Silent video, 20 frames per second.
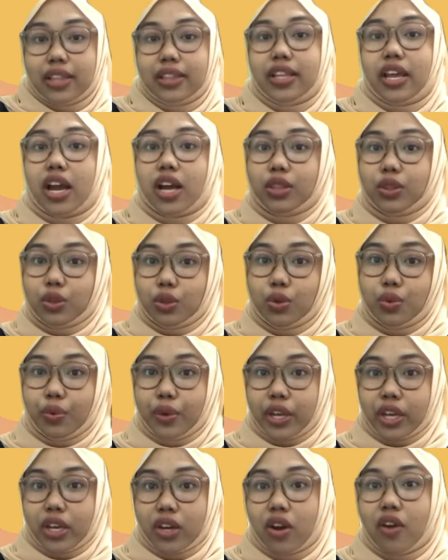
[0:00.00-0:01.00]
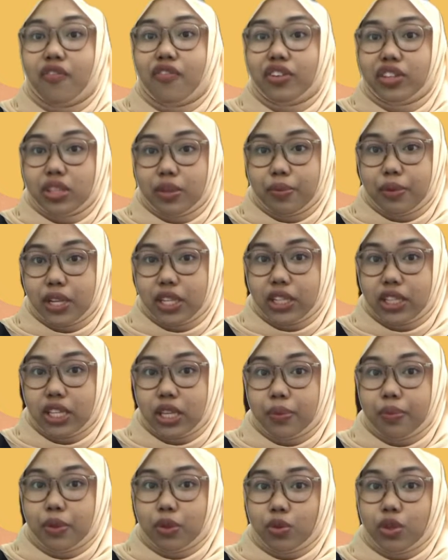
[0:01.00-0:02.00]
There are two-way
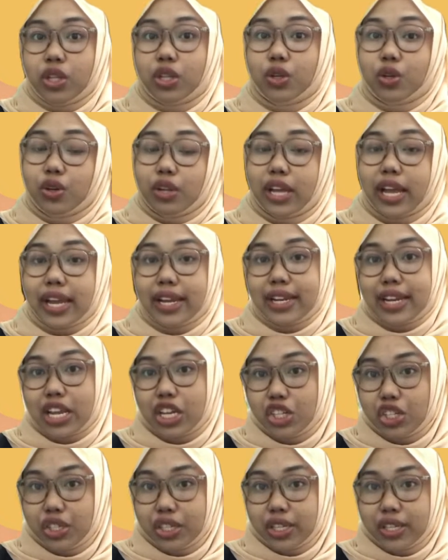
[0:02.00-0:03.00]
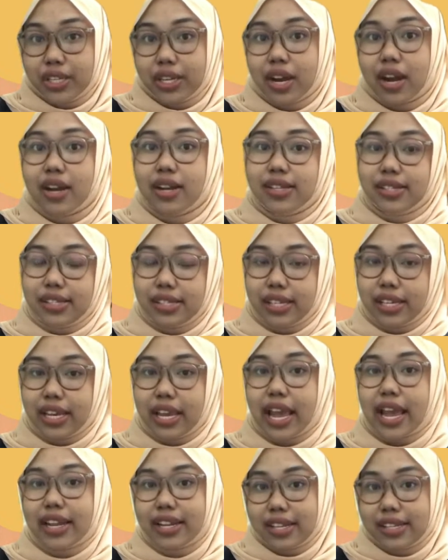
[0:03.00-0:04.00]
compatibility between gold and nation currency
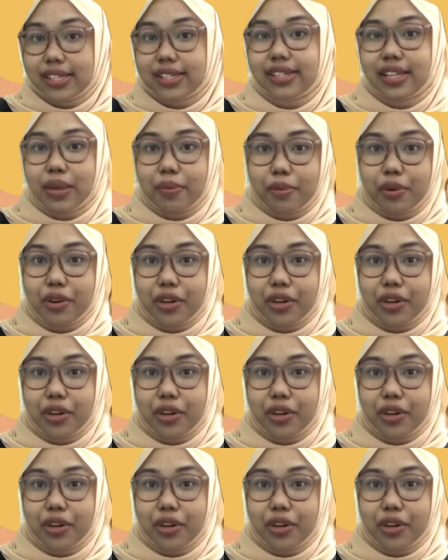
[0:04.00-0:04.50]
at the stable